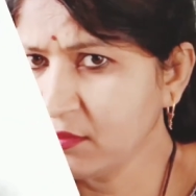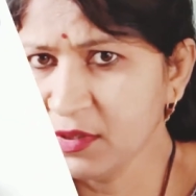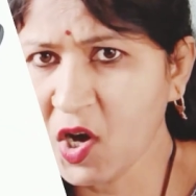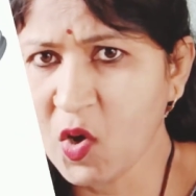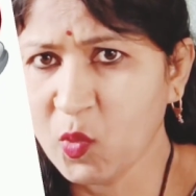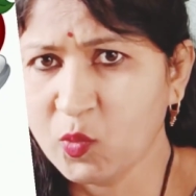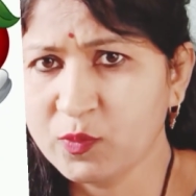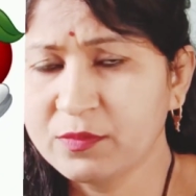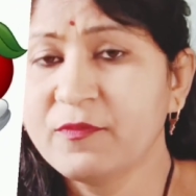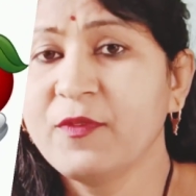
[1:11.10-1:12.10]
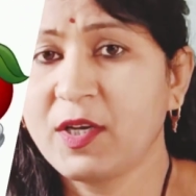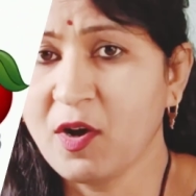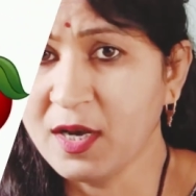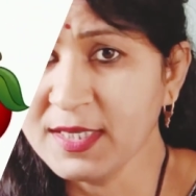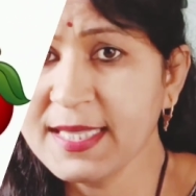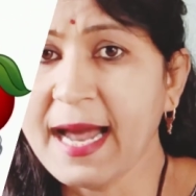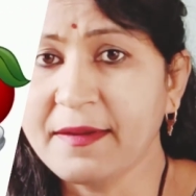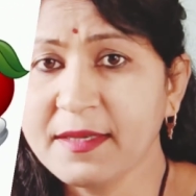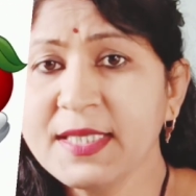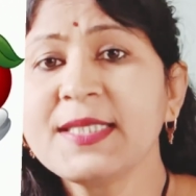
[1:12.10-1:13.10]
No, because that
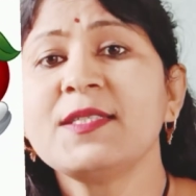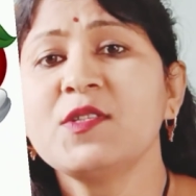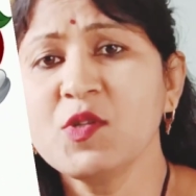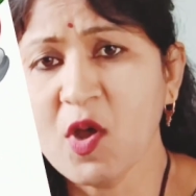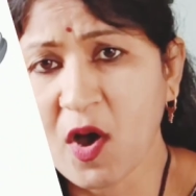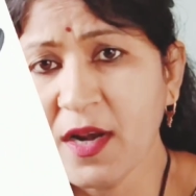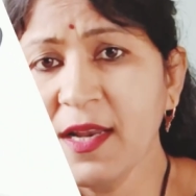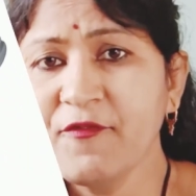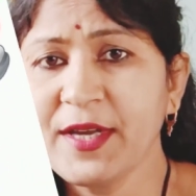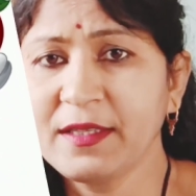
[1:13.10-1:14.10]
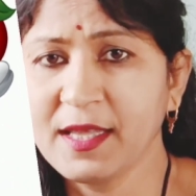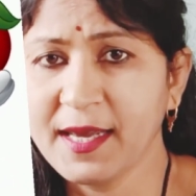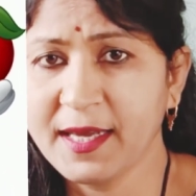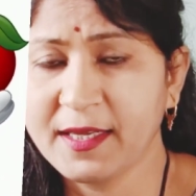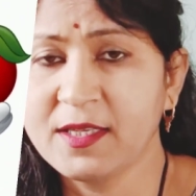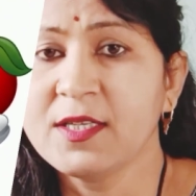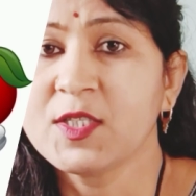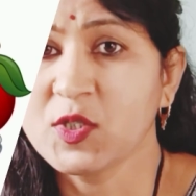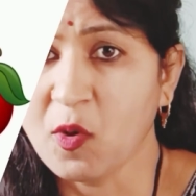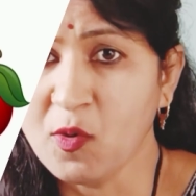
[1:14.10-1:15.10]
is non-living thing.
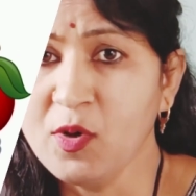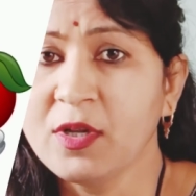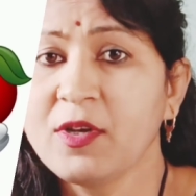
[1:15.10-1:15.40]
So,